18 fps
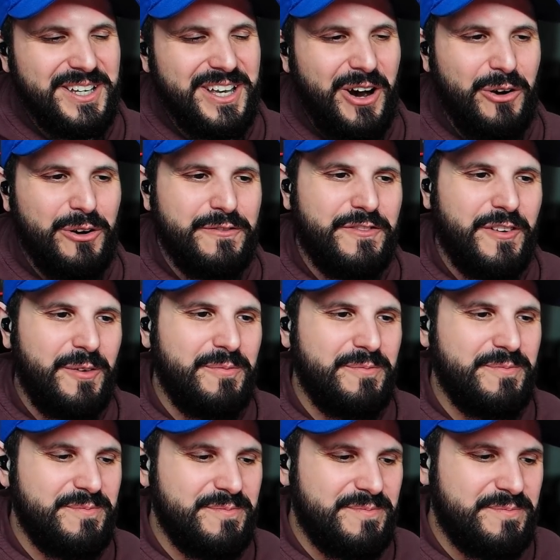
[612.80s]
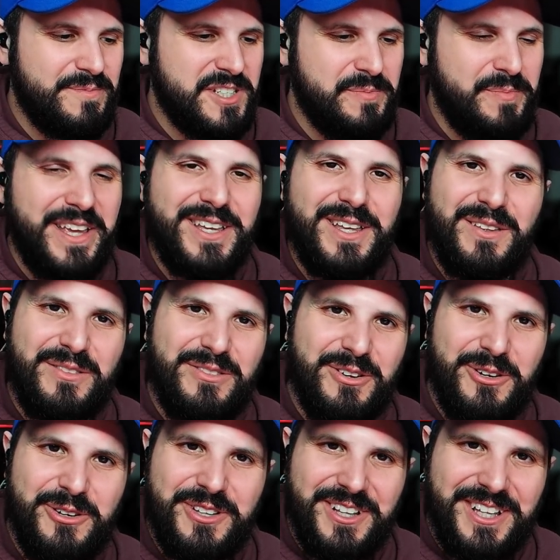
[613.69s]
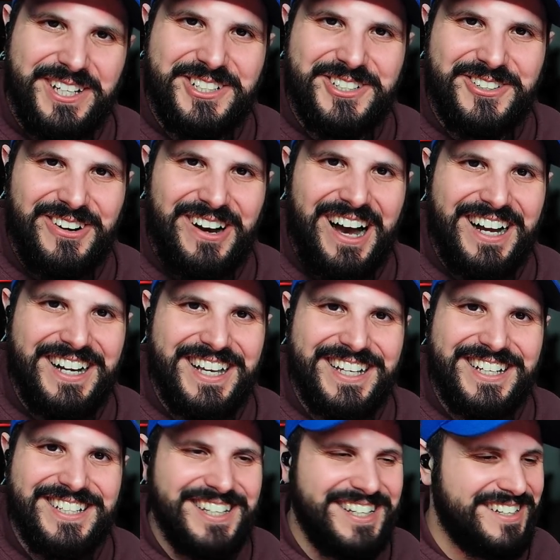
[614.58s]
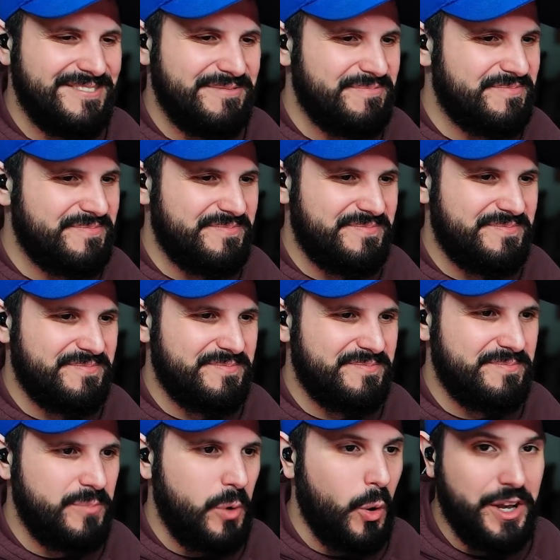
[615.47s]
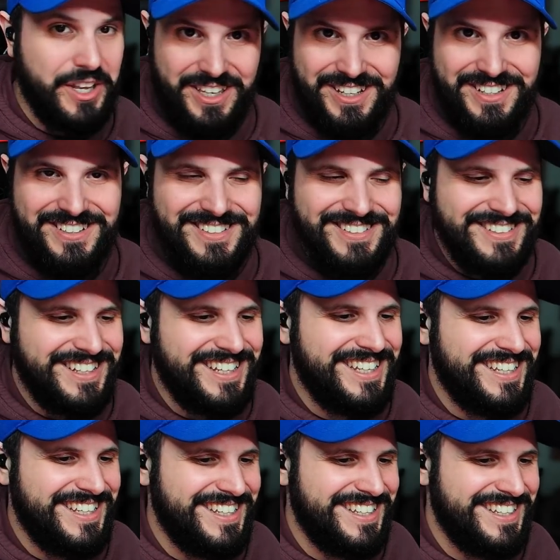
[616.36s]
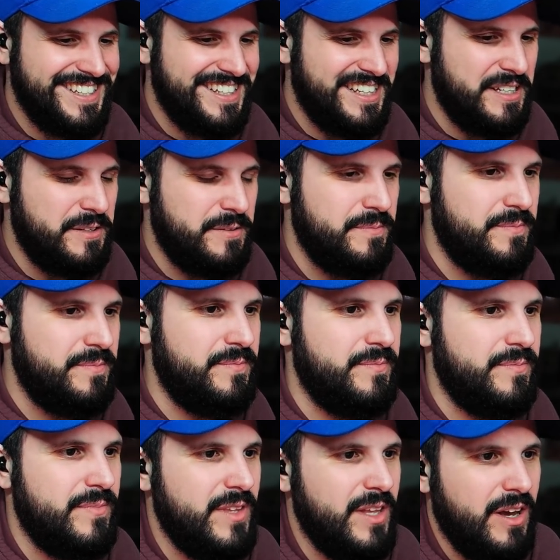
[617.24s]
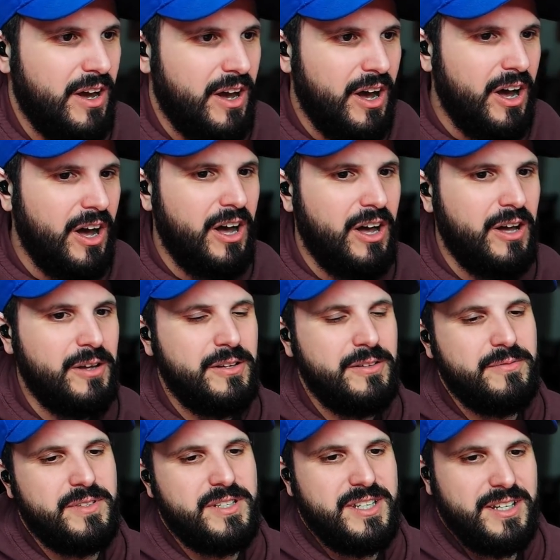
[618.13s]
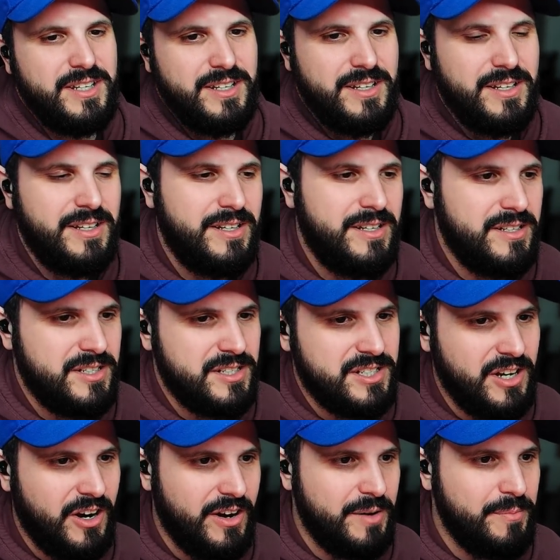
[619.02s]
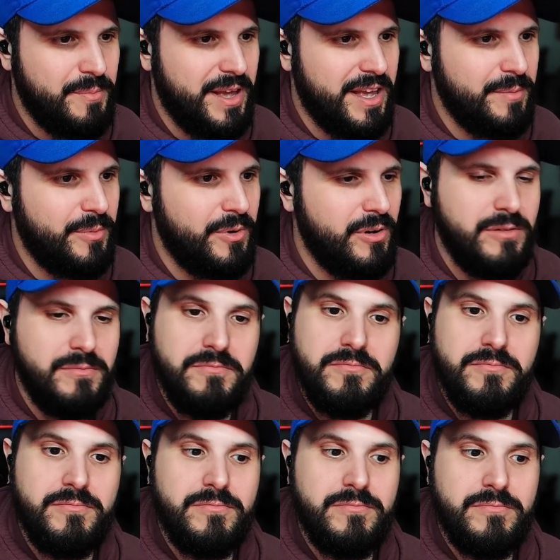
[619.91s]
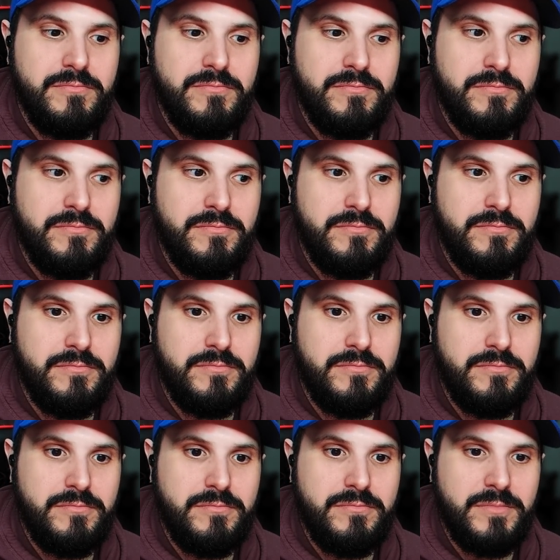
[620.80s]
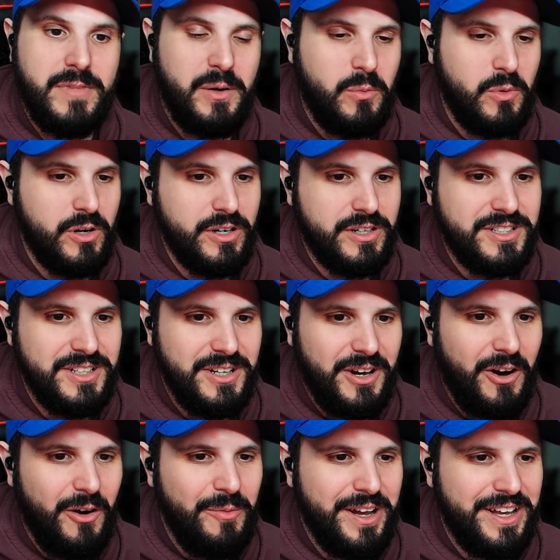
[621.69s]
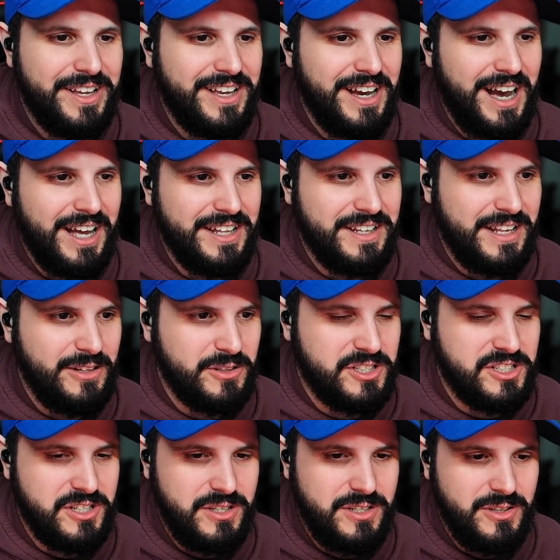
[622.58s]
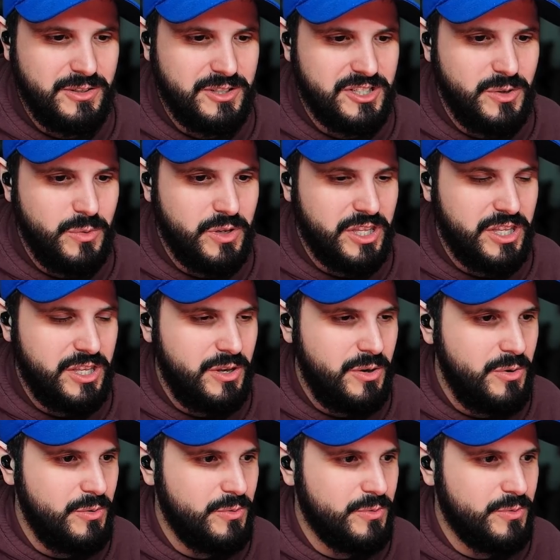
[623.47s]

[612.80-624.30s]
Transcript: Going from speaking through the electronic to oinking. Aw. Sorry, Mabel. That worked. Oh my god, that looks... He looks so cute!